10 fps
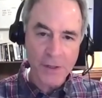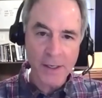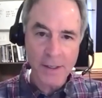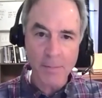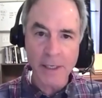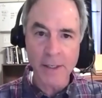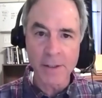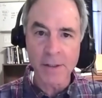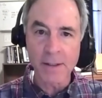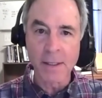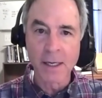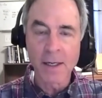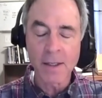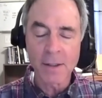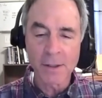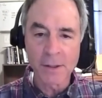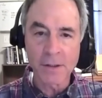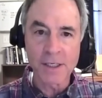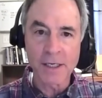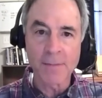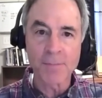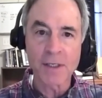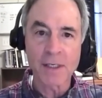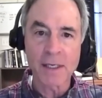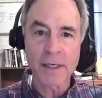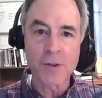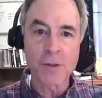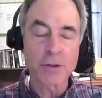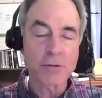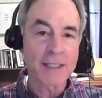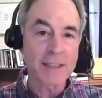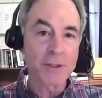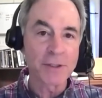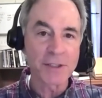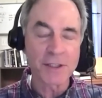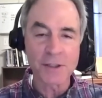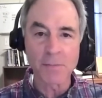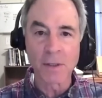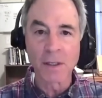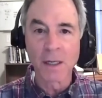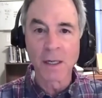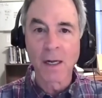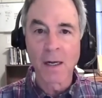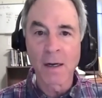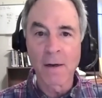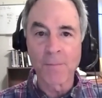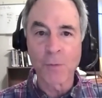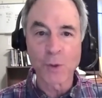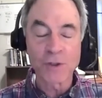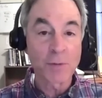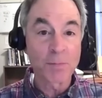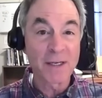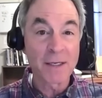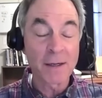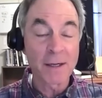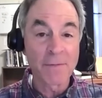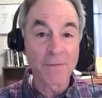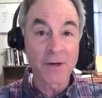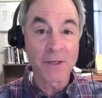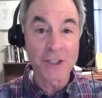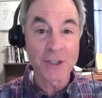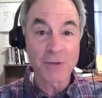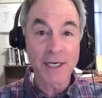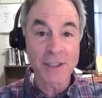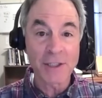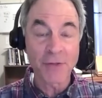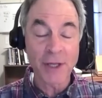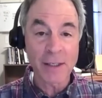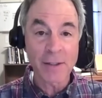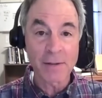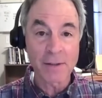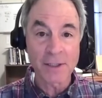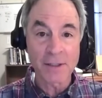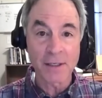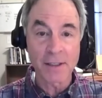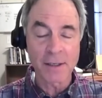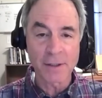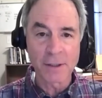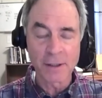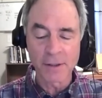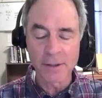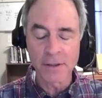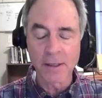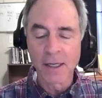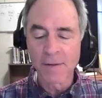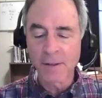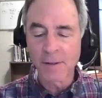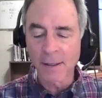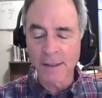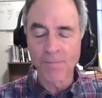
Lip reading: about DMT neurotransmitter system, which would be a very strange thing to start to you know, um,